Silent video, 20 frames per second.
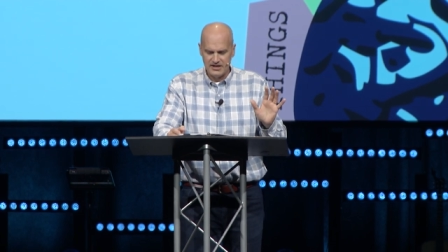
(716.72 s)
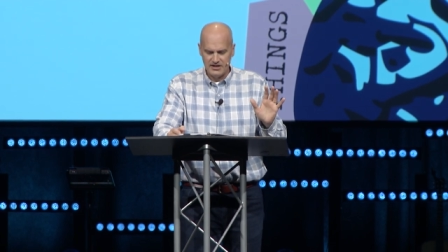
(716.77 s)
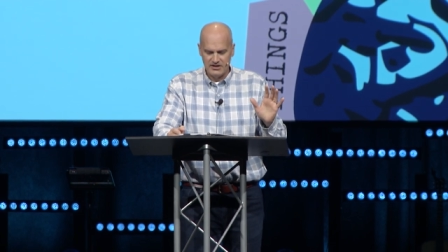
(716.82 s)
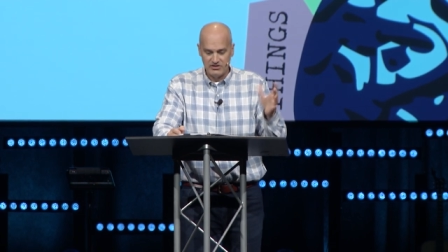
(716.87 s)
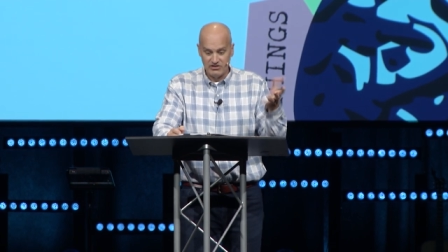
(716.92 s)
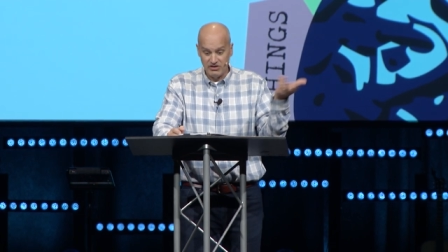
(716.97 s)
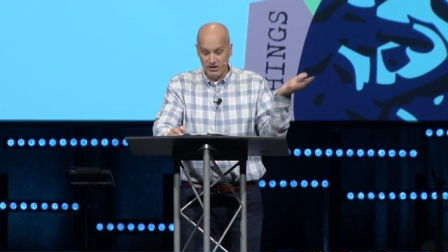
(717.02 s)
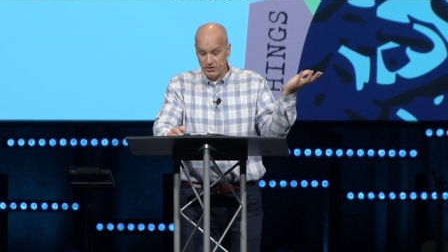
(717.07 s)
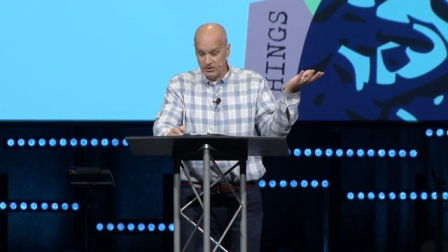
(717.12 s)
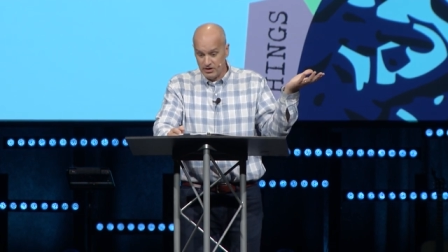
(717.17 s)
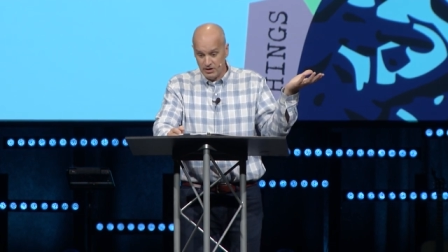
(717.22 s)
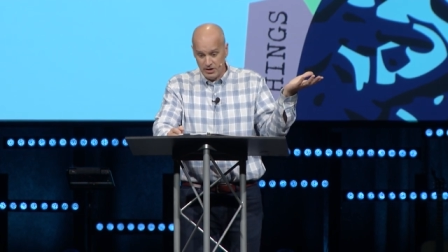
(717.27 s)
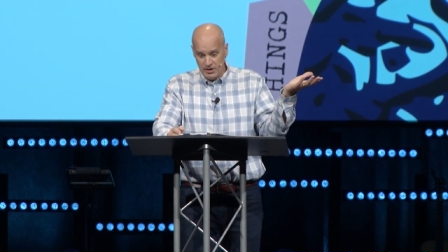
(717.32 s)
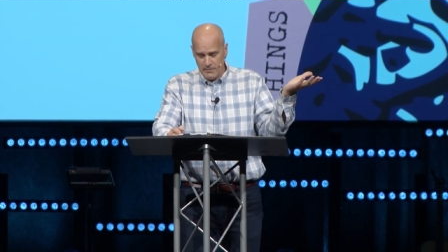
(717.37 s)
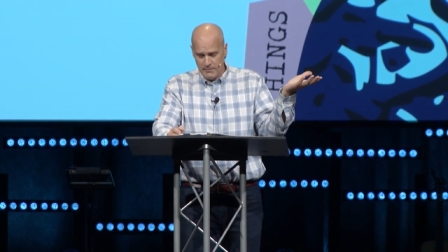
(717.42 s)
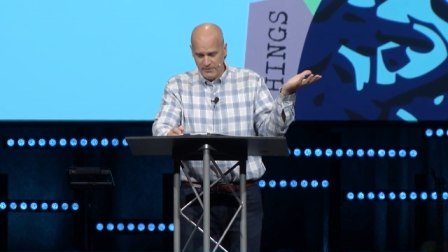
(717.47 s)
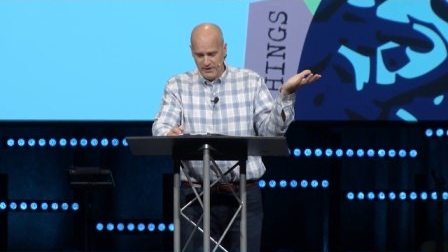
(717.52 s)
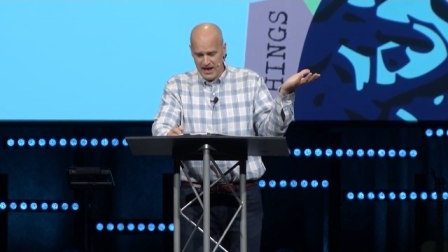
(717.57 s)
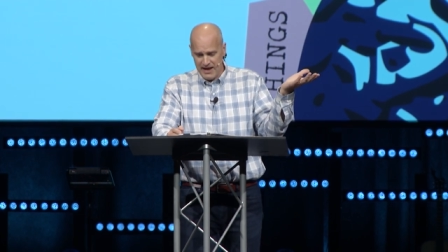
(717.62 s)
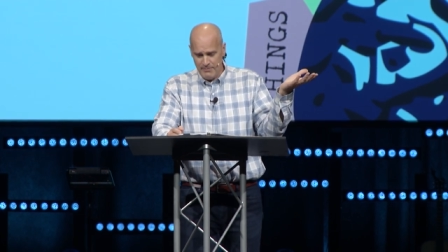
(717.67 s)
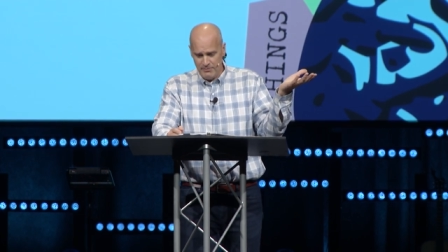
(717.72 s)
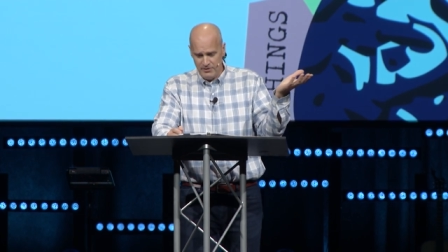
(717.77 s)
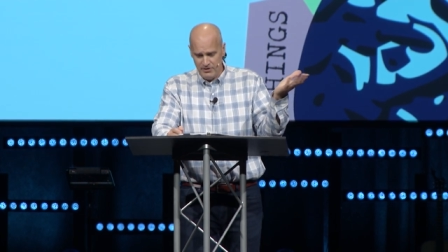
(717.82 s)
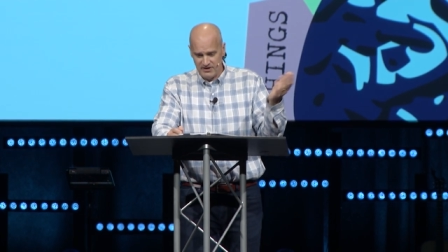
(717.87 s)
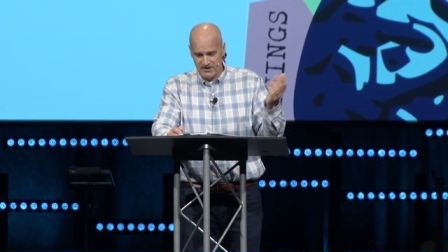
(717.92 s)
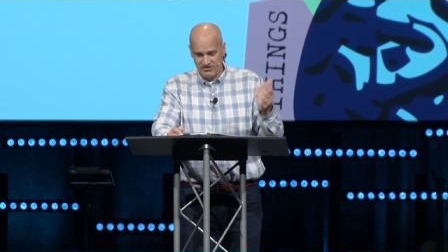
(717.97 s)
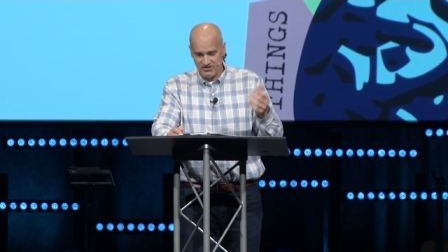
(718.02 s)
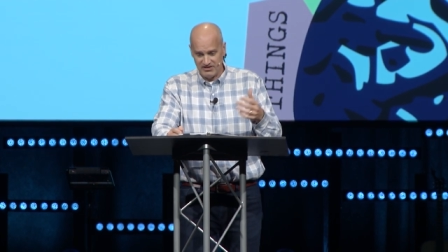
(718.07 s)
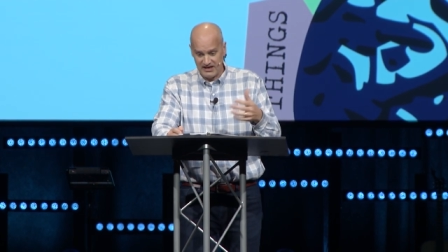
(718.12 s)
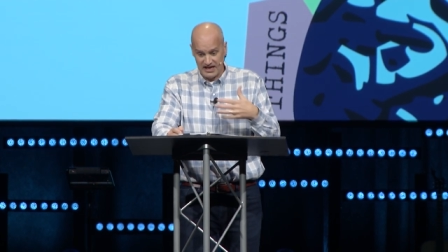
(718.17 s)
So you're a prepper,
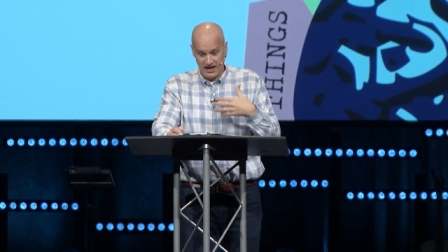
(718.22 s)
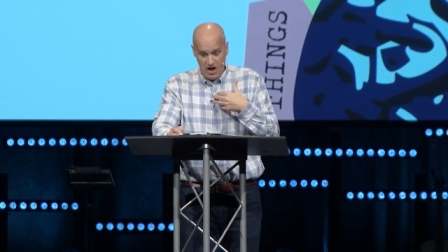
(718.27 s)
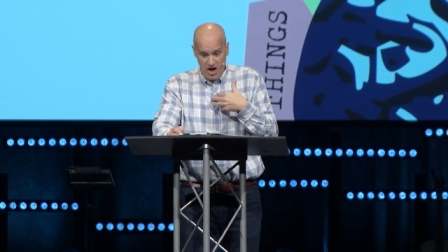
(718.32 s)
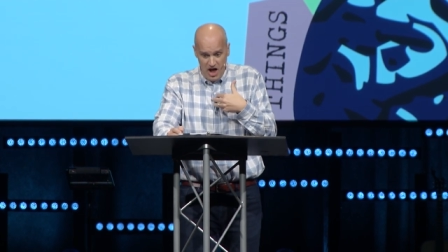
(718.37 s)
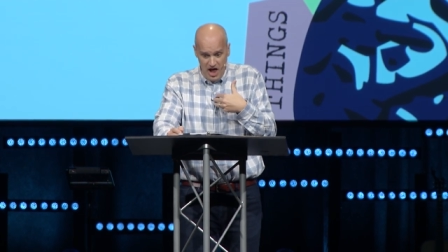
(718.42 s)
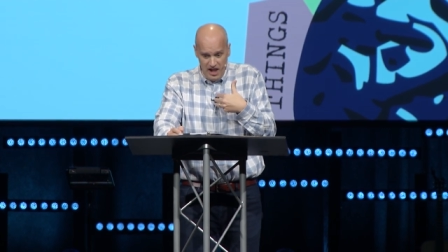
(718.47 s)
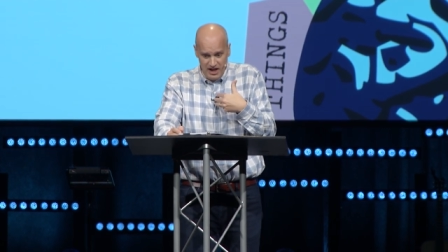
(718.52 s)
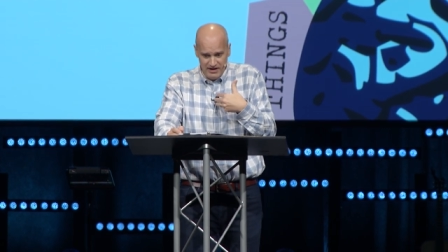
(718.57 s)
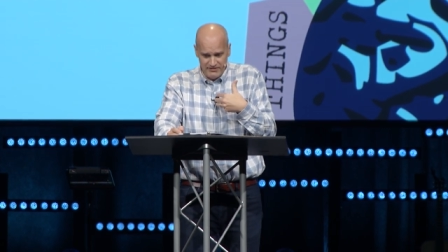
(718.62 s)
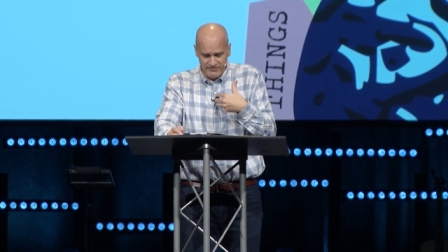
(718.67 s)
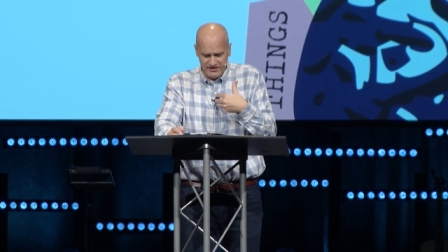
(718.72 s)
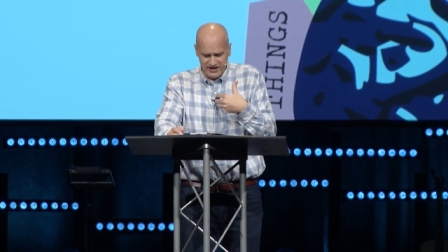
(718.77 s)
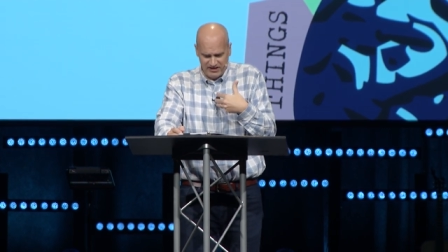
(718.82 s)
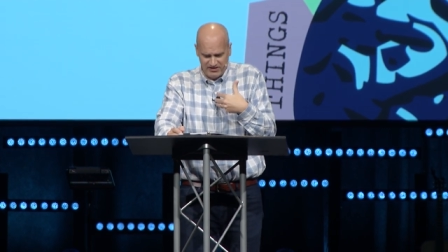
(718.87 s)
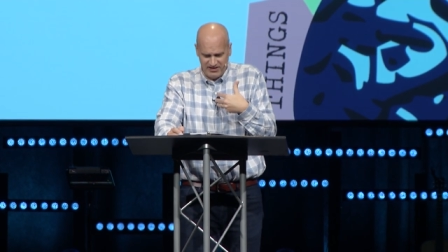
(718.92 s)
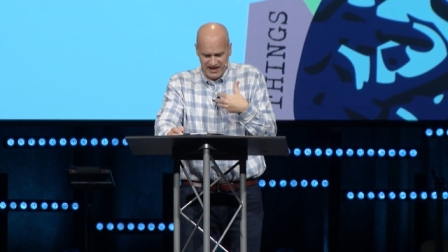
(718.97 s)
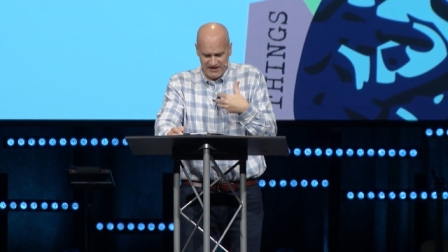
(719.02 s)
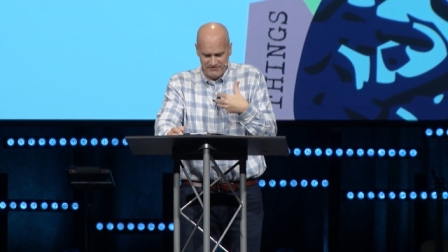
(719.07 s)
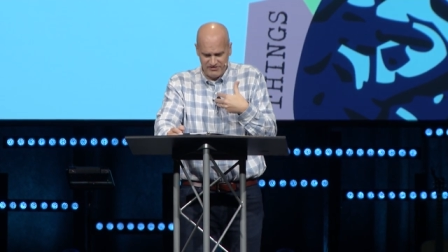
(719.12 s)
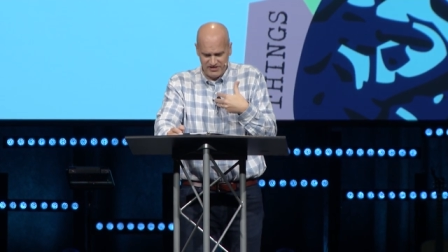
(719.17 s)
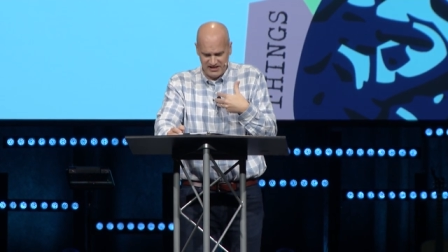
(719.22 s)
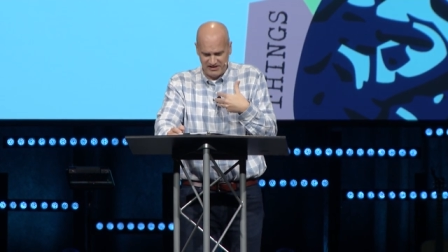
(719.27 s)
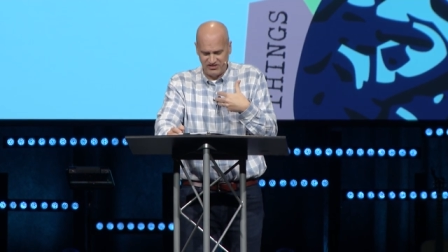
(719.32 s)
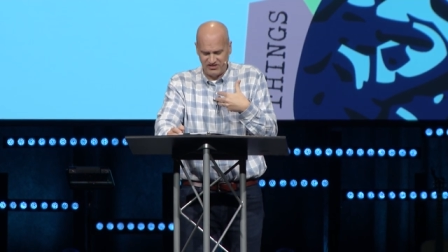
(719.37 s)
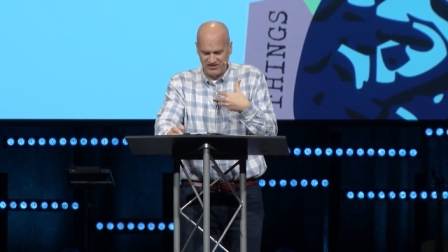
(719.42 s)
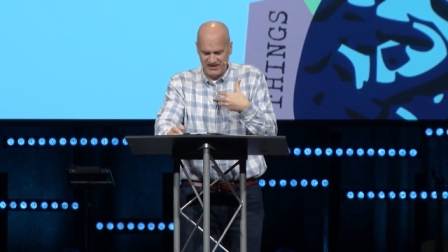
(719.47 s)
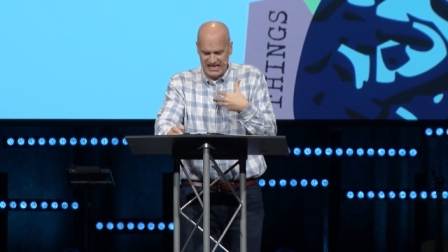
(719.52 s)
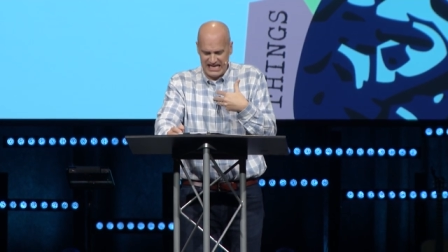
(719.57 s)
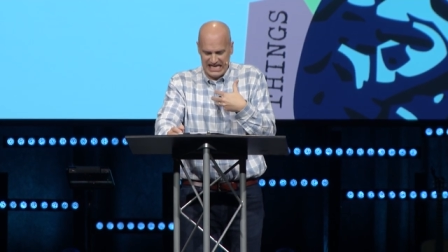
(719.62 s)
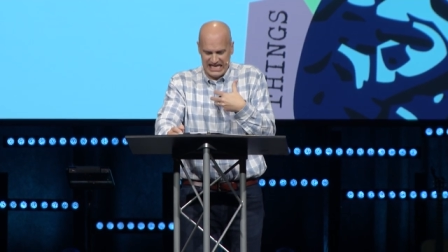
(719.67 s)
he's saying. All of us have
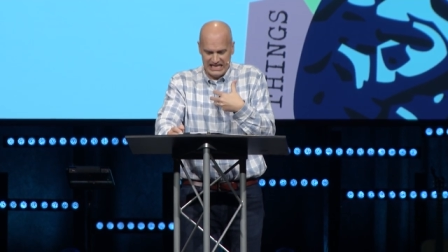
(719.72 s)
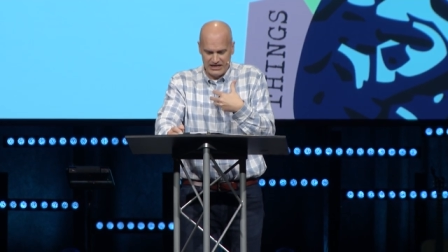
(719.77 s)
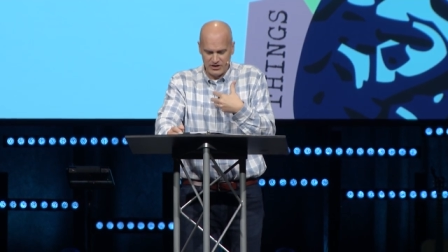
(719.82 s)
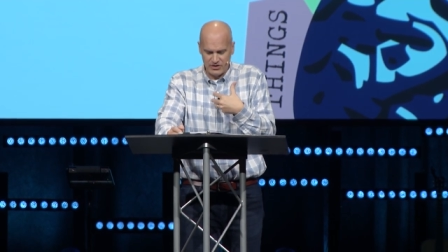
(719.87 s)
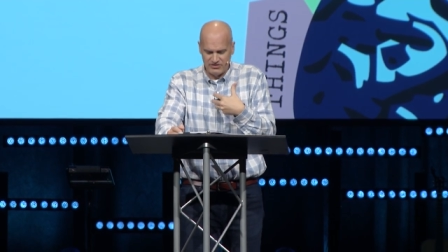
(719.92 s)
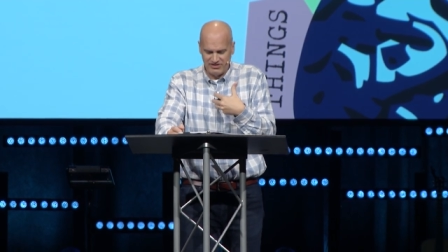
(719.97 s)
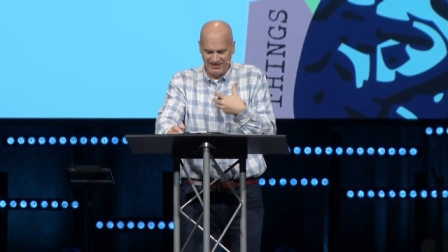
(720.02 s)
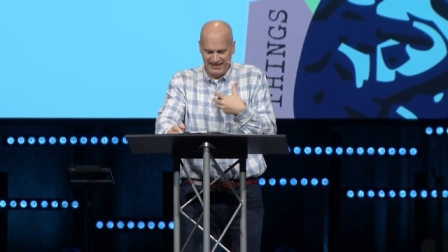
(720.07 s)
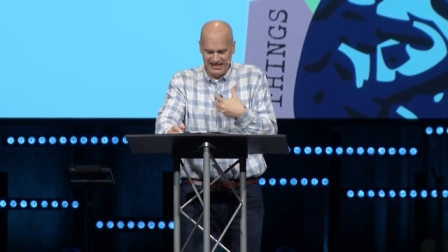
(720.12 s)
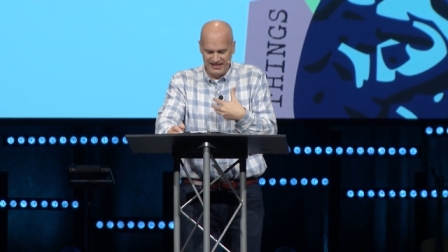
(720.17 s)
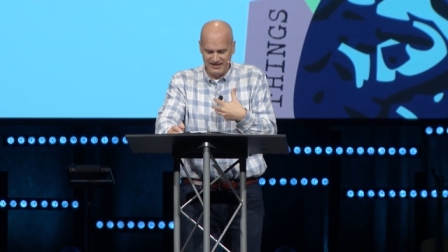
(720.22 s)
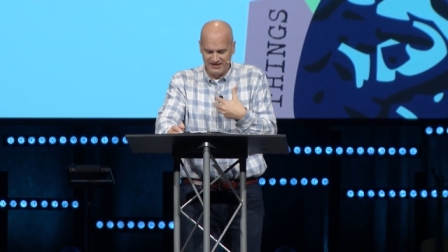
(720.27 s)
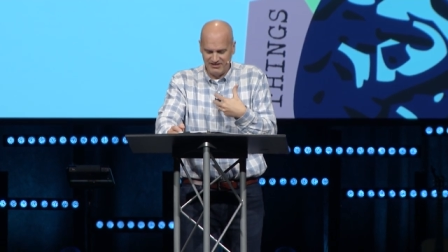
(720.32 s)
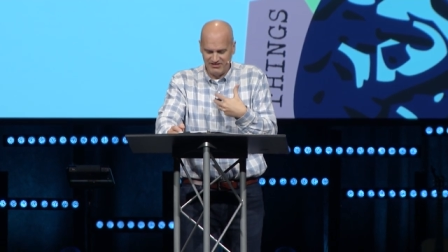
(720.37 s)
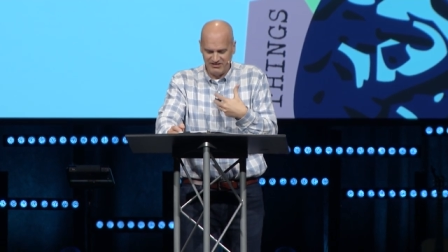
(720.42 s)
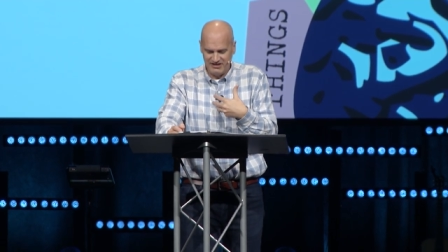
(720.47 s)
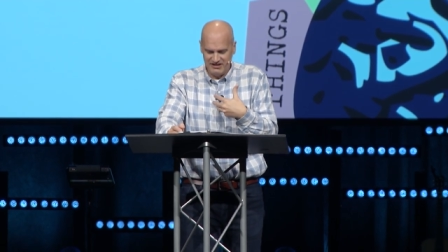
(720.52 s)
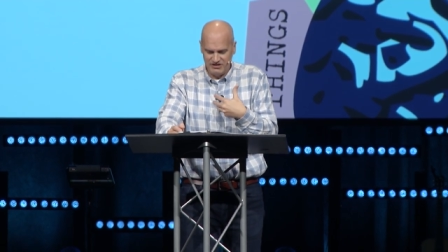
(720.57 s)
this inner tendency